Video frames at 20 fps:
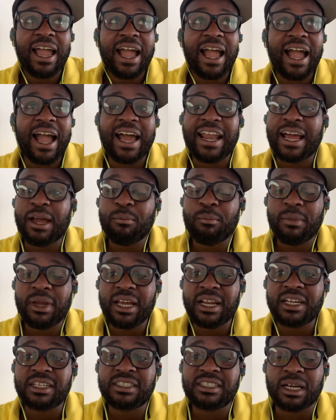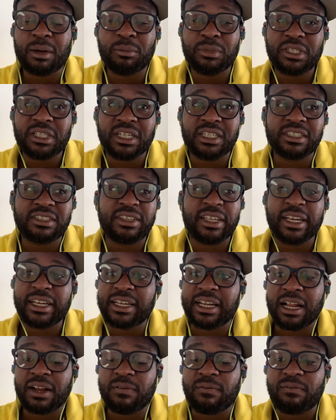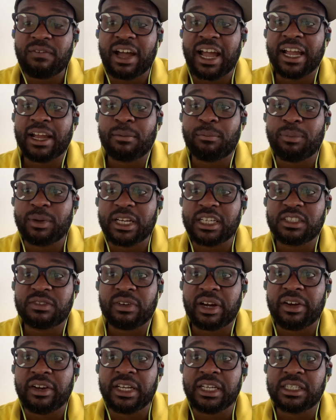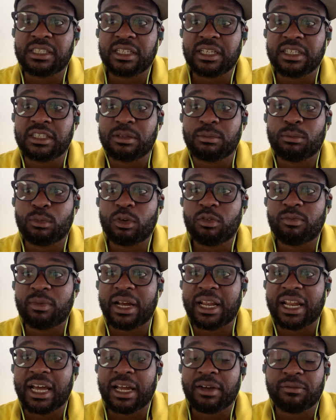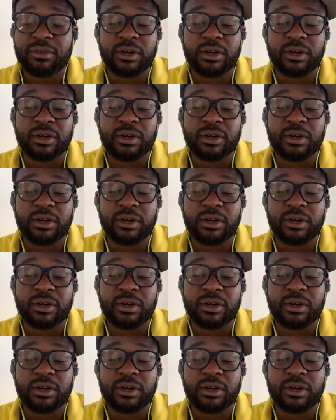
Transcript: And I made assumptions thinking I'll find a place very easily to move my life.